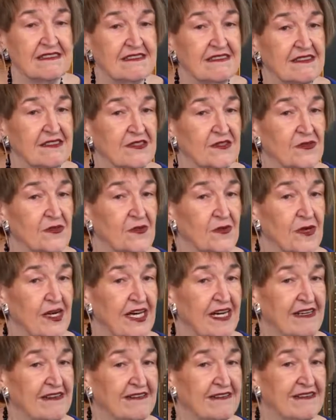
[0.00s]
Oh,
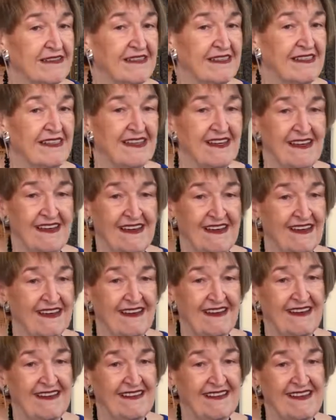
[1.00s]
wow.
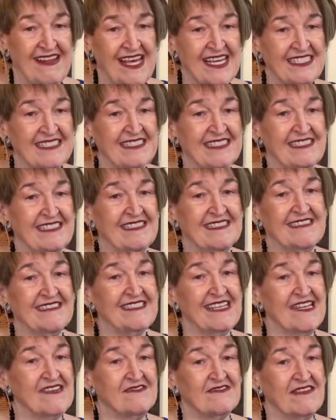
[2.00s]
That didn't
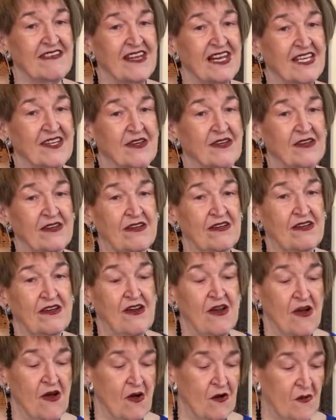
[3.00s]
sound like
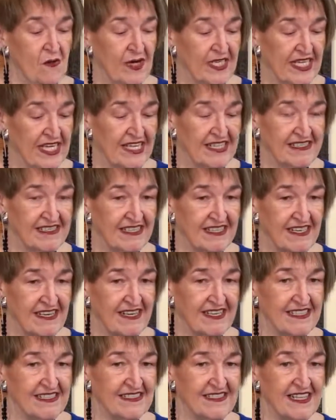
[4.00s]
what
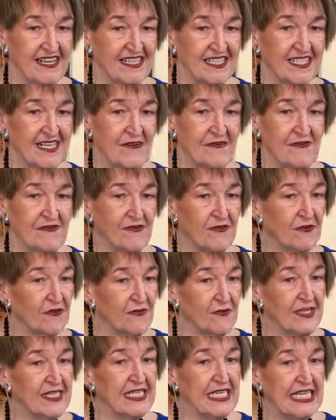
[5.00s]
Hezekiah signed up for
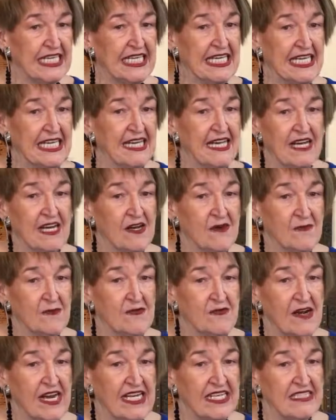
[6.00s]
when he
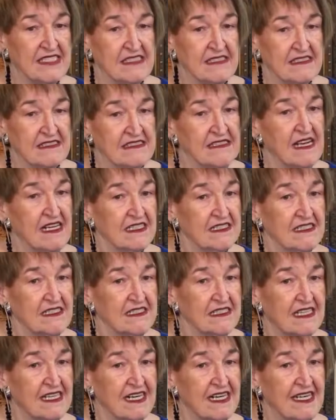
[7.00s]
prayed not to
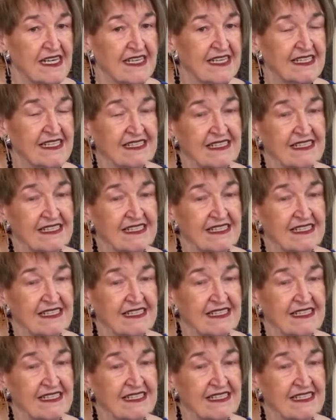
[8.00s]
die.